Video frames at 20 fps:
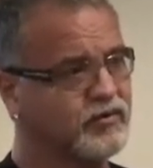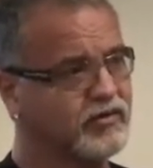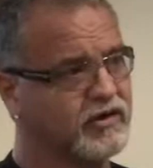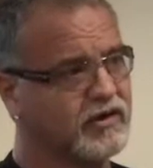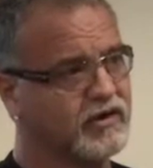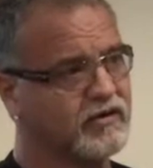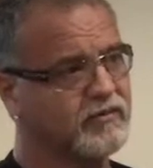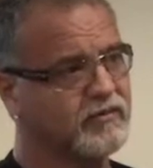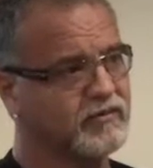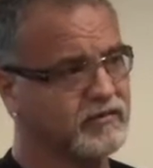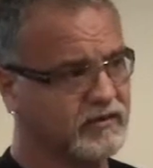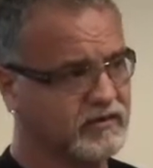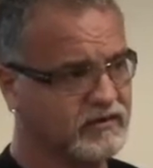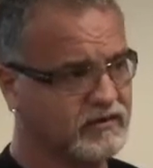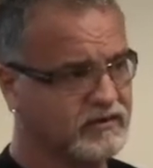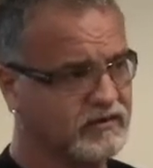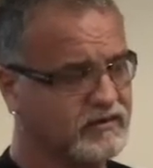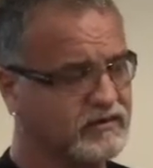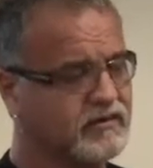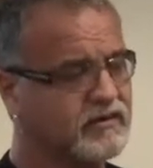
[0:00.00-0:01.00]
Boot Camp?
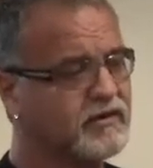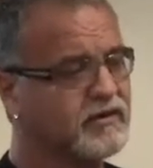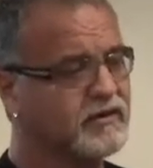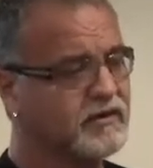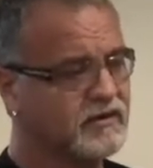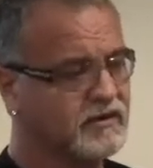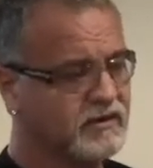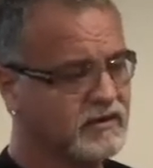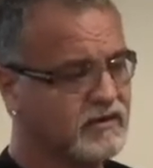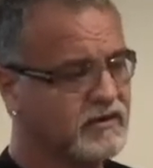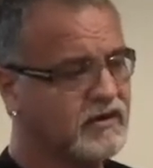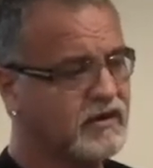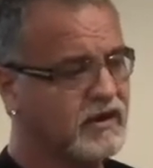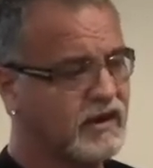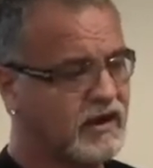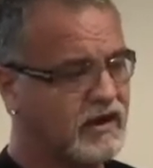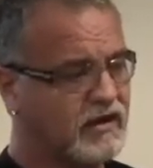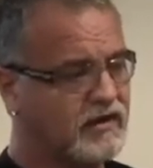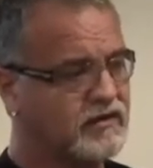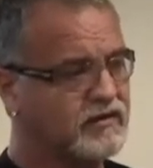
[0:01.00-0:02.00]
Good.
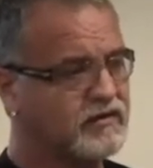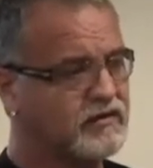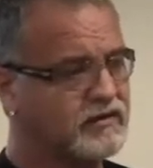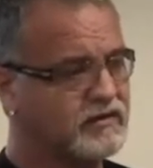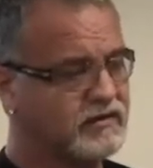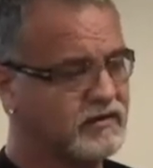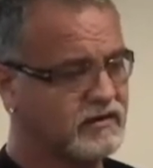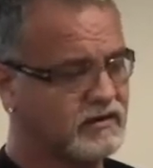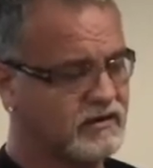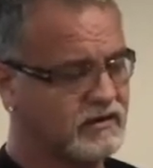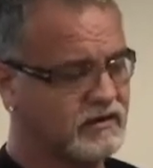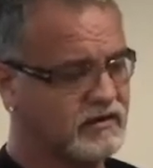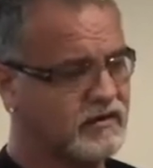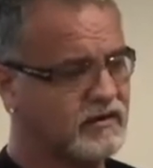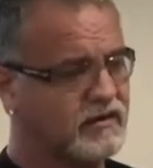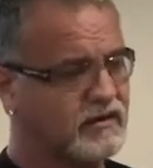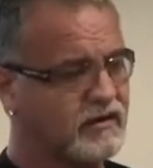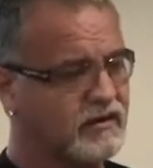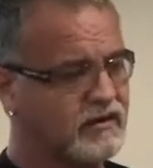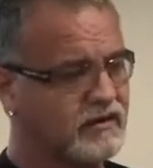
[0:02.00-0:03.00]
And
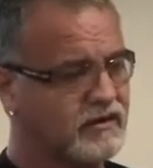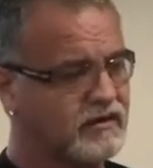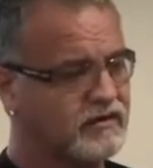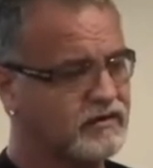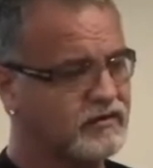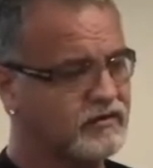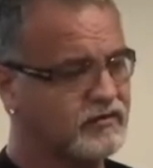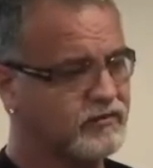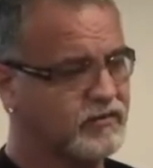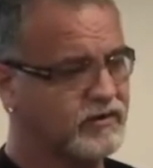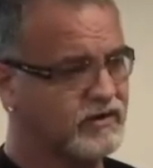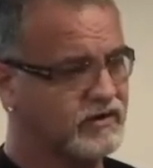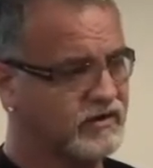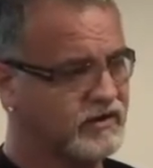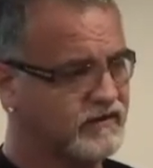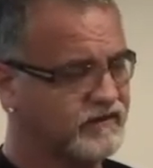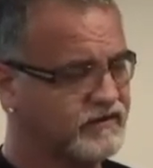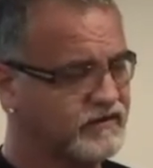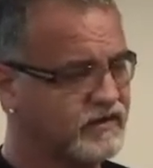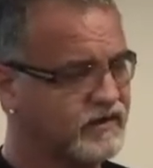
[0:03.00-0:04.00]
you've been
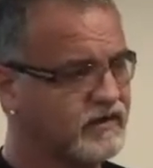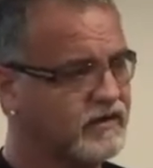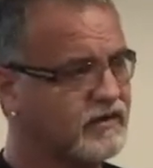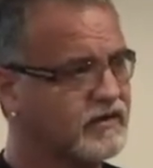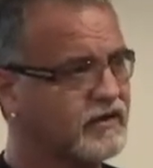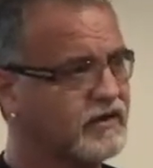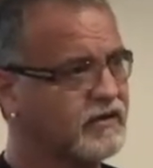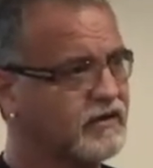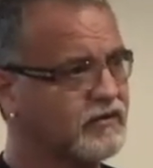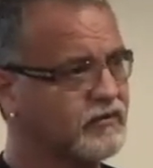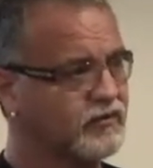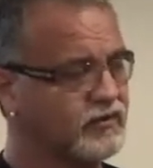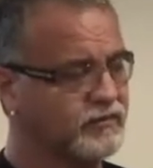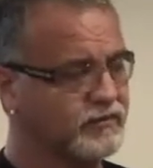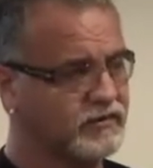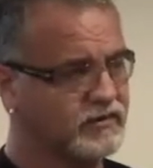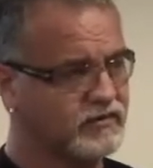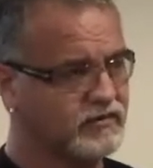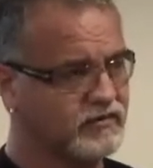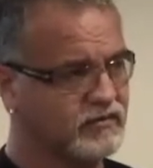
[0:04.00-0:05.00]
lifting, and
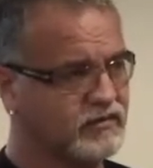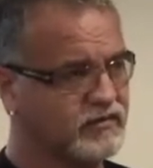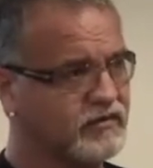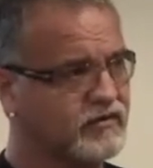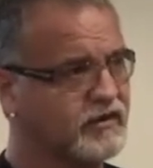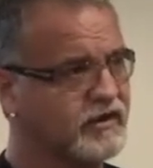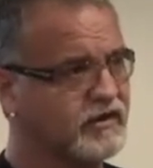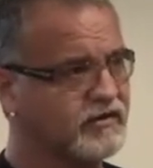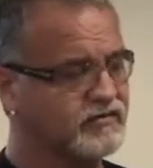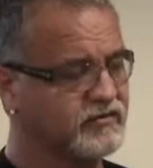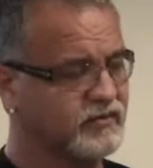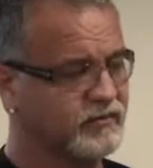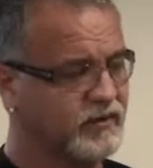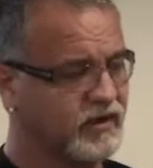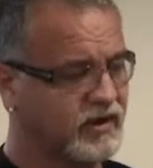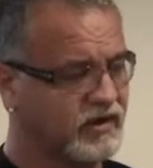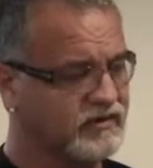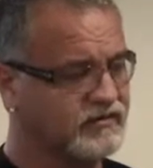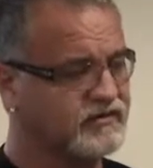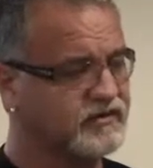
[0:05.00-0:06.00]
we've been doing a little extra
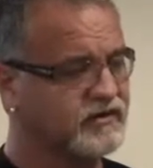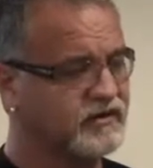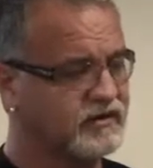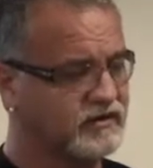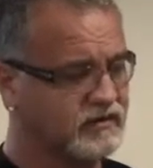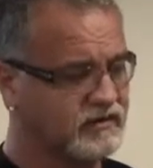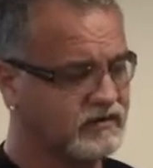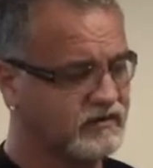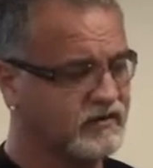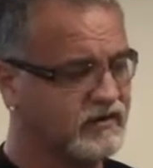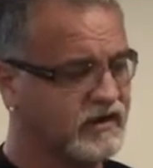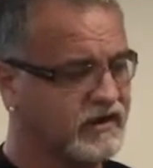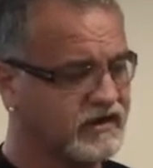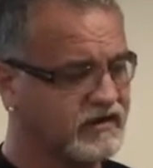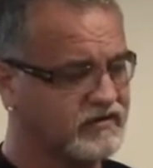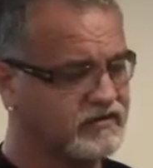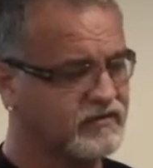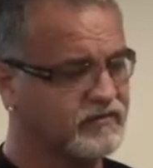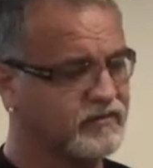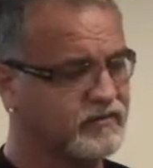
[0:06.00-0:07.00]
boxing, and your
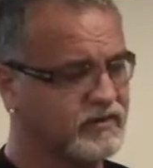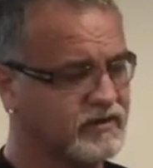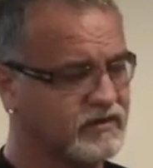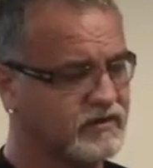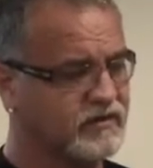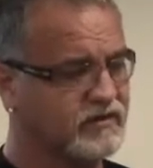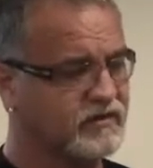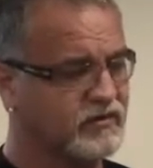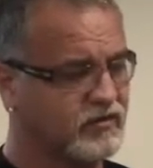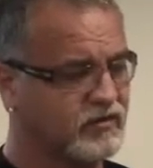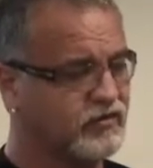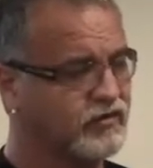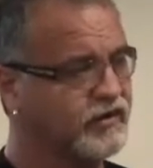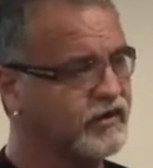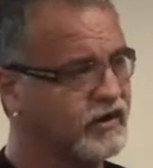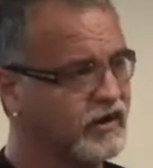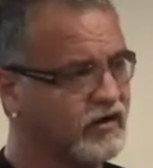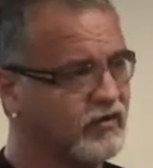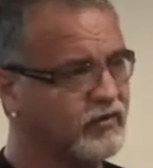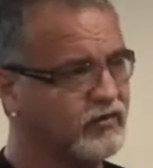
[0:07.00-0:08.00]
legs have been
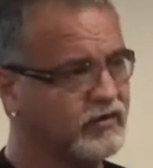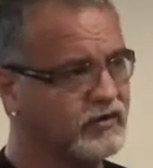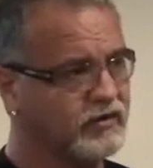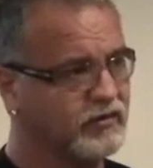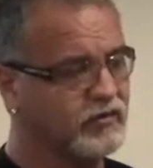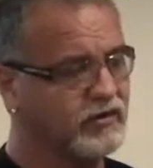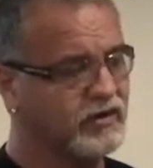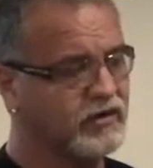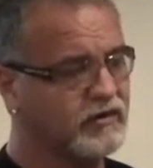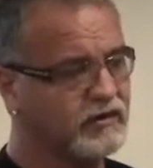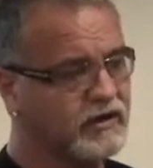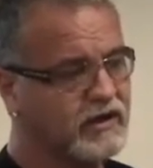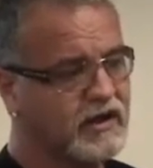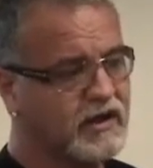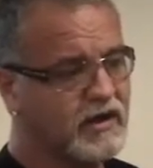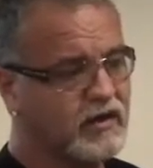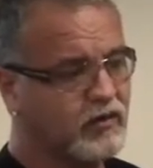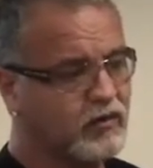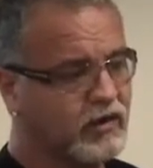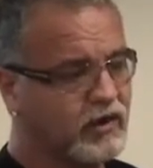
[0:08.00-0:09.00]
holding out really well.
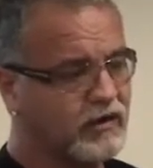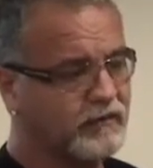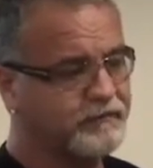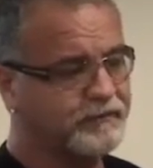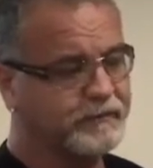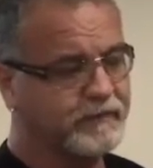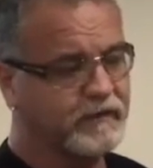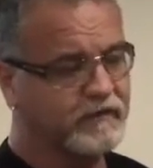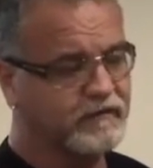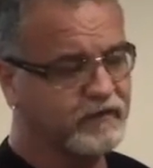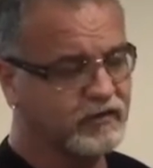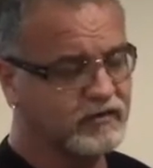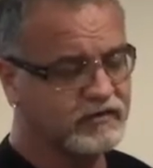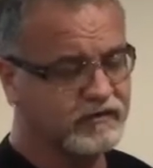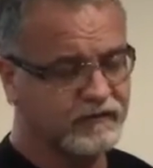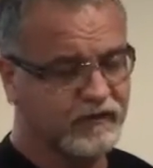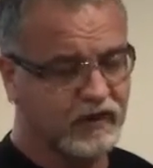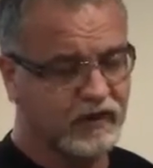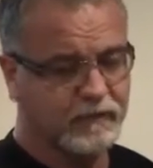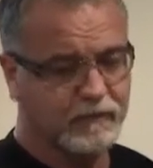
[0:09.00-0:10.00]
Well,
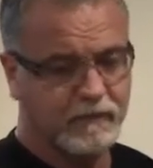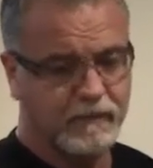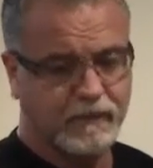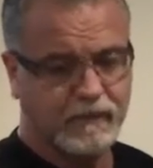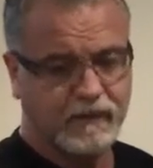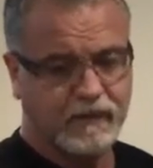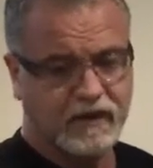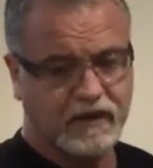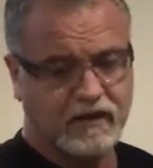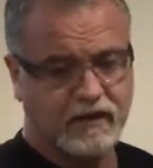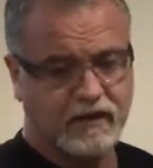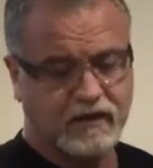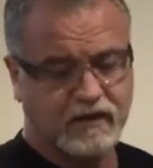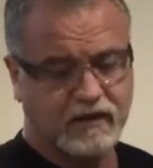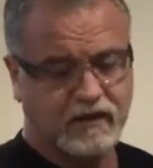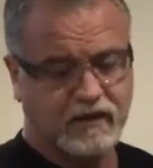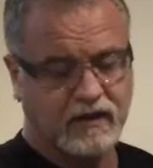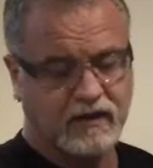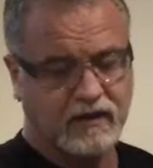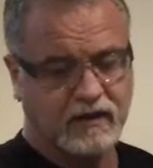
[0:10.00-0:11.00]
first of all,
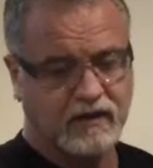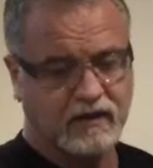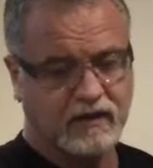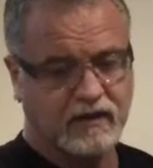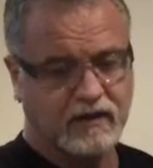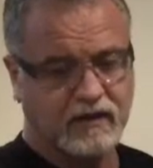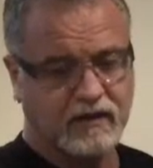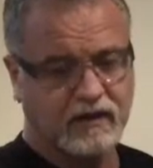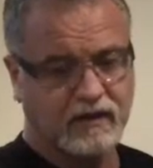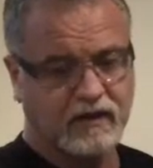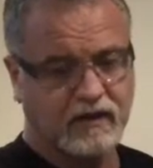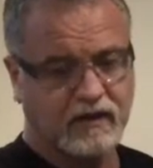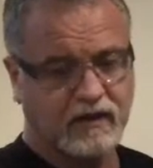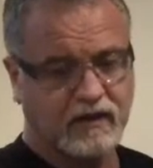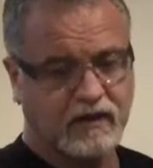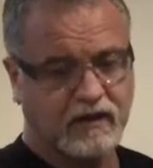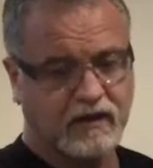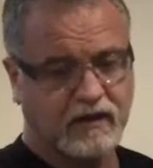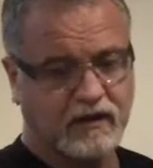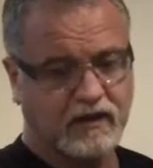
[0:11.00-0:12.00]

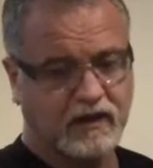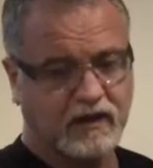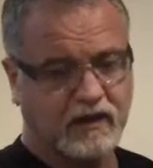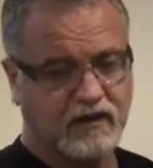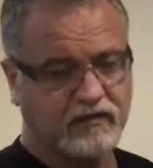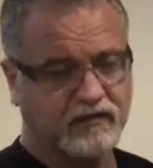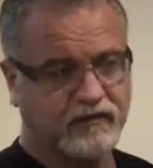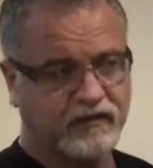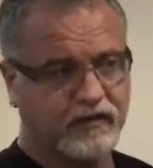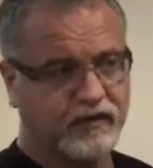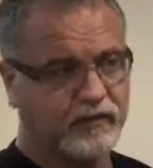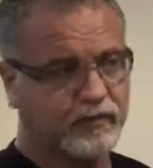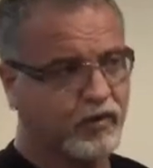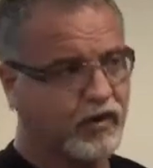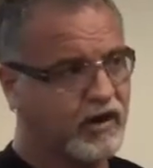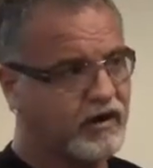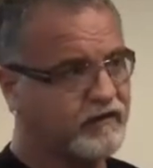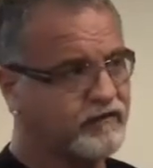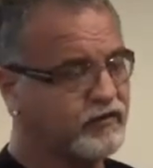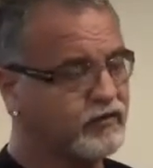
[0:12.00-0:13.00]
I was very
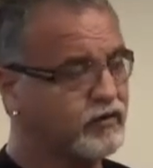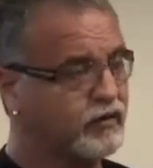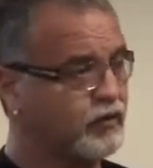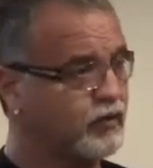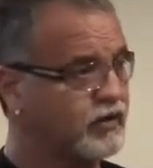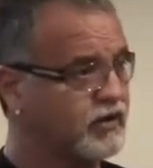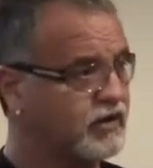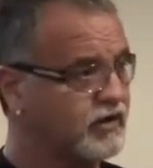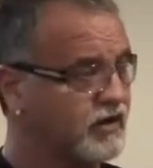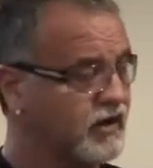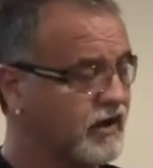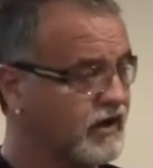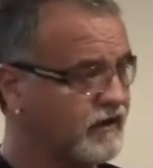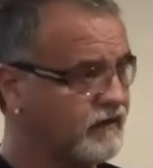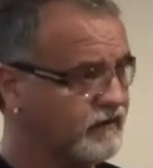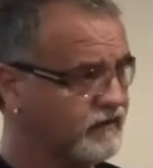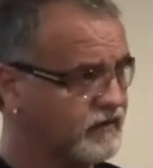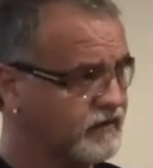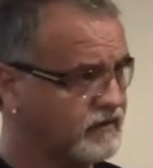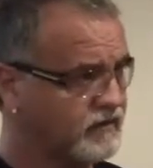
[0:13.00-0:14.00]
proud of you when you
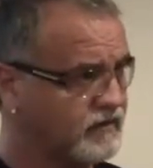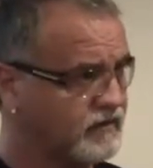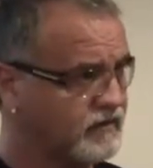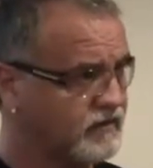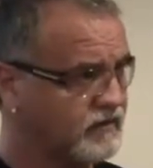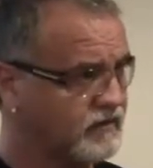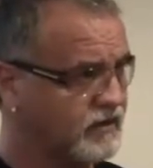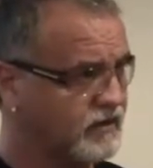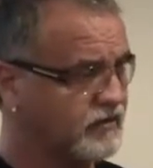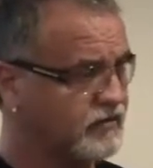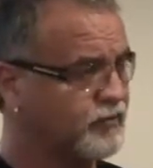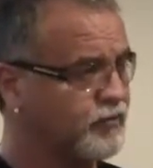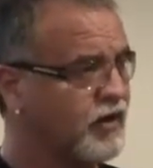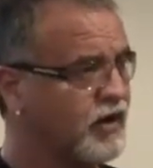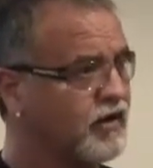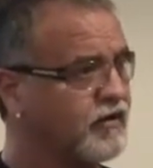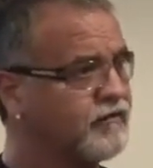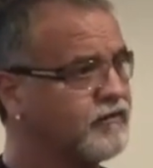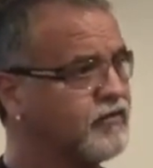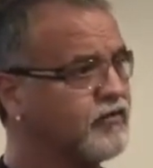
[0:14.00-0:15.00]
left. I was
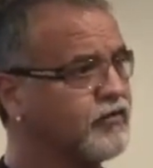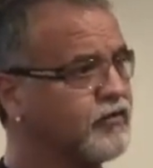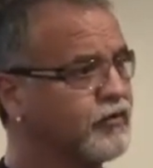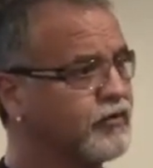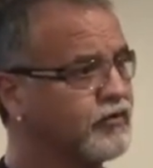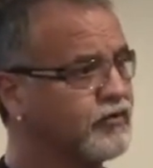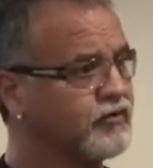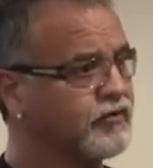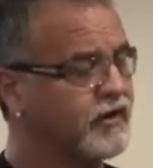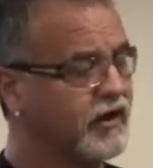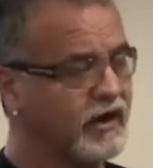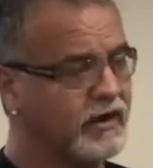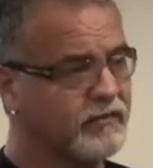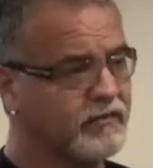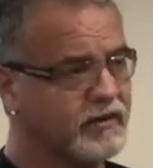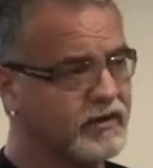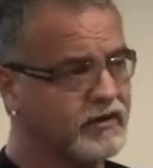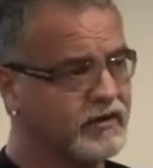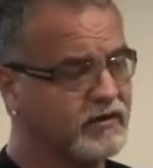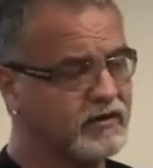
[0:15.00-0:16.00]
proud of you through your
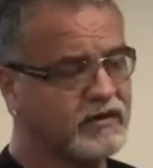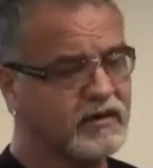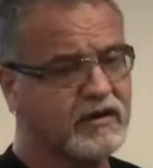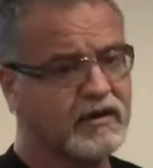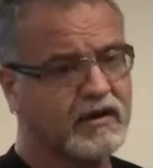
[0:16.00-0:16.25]
time there.